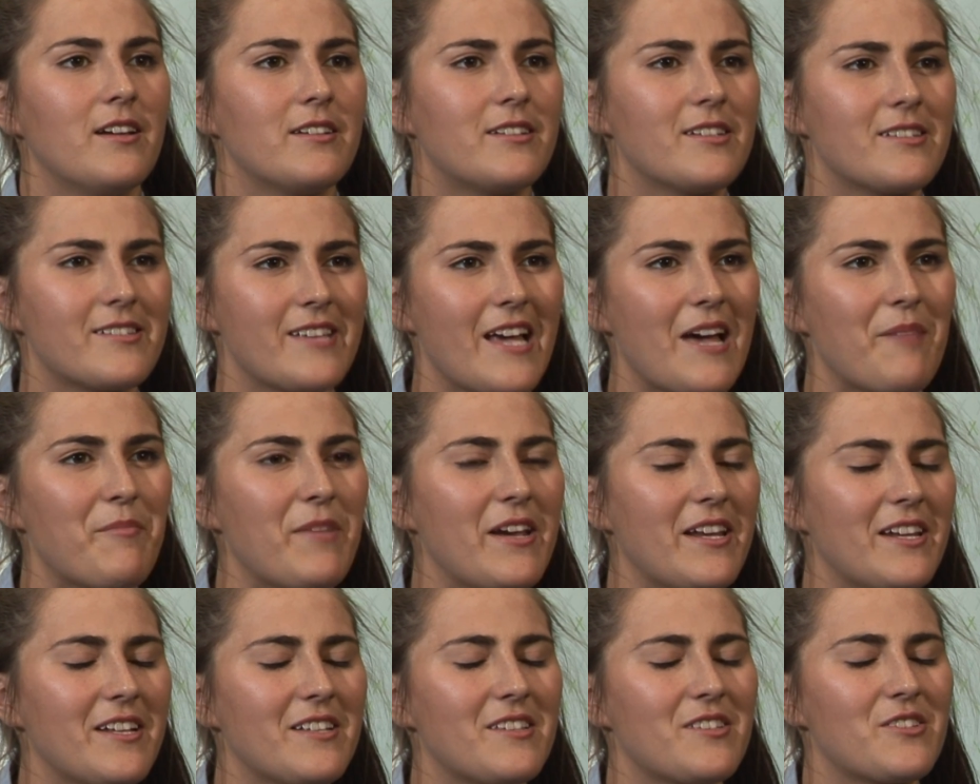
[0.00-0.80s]
Does that
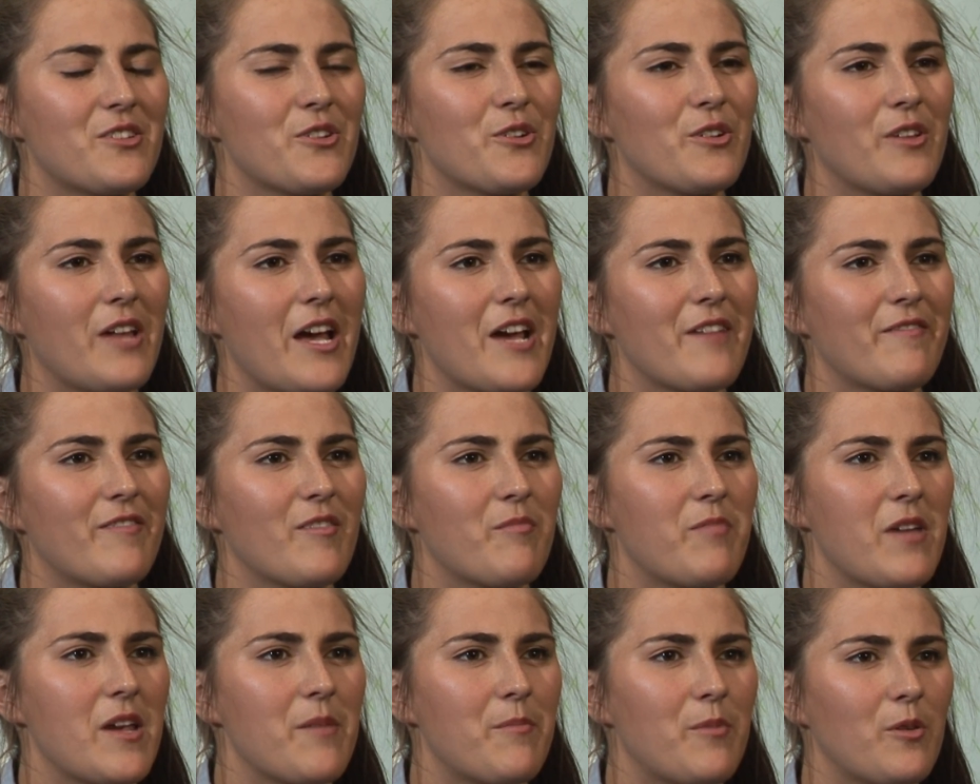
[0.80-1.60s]
mean it's too late
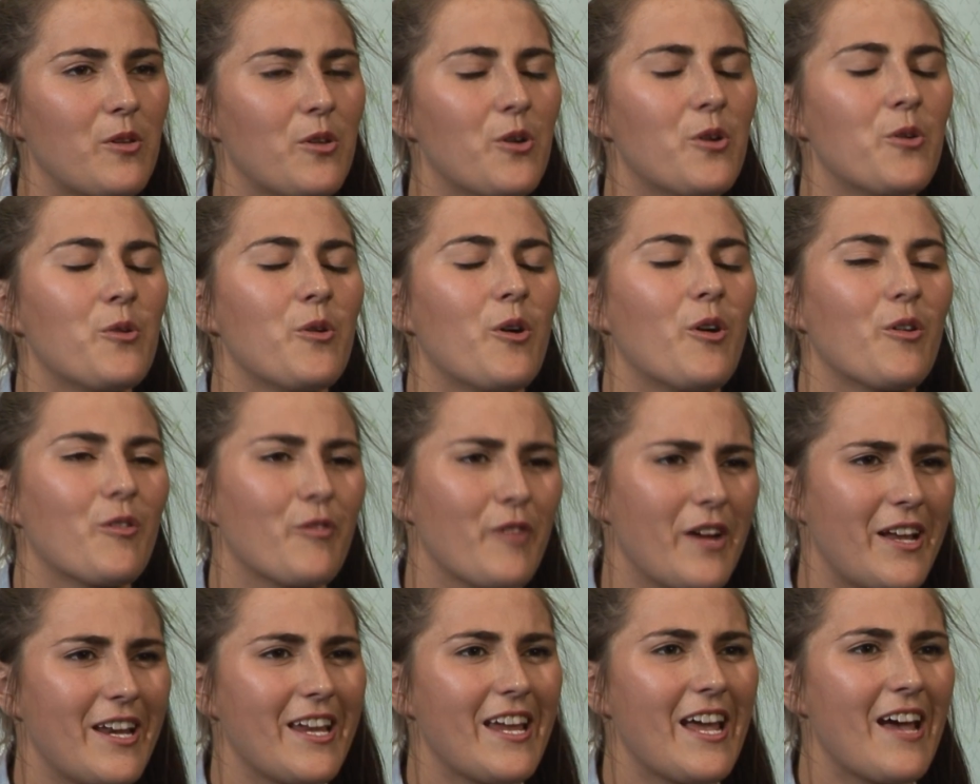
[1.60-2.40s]
for people who
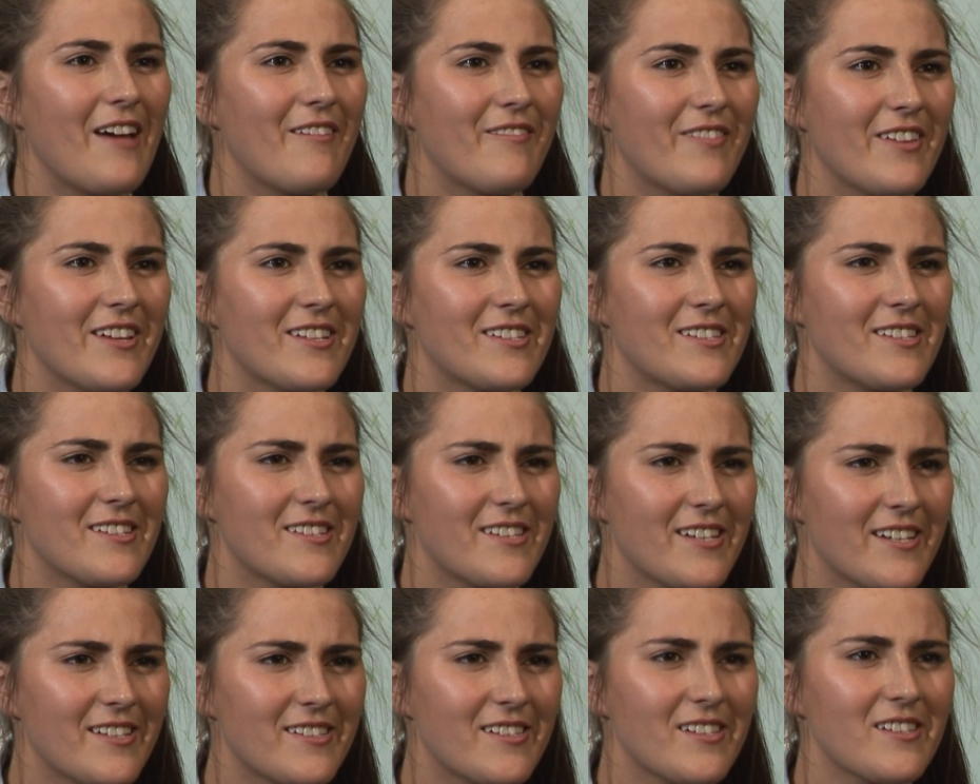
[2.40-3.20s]
already have these
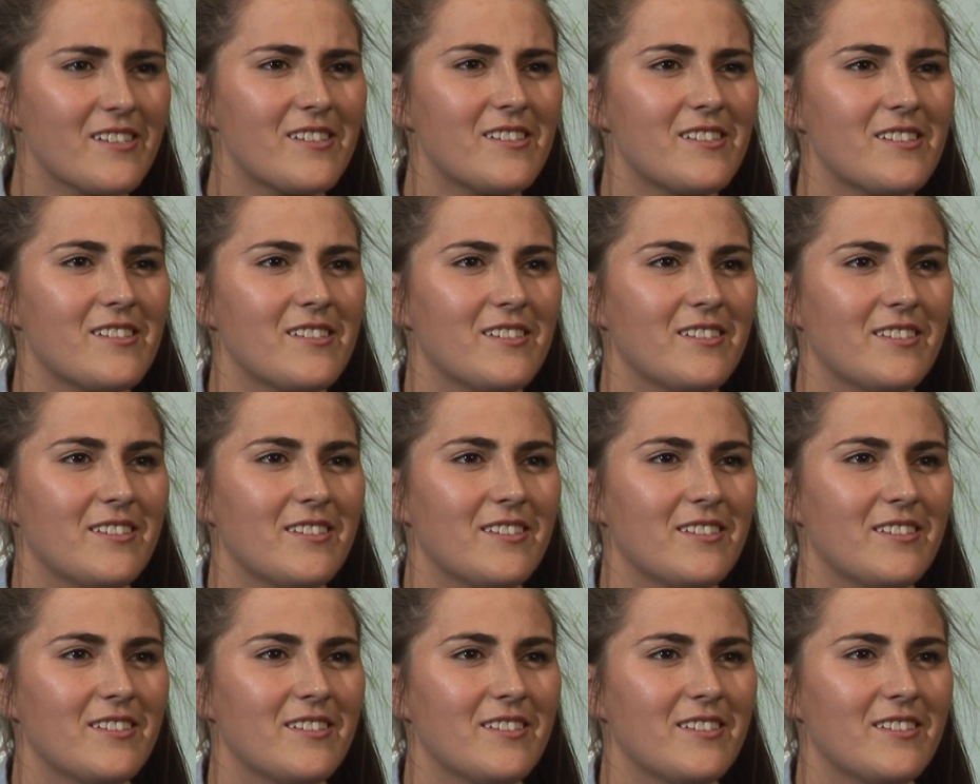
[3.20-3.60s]
diseases?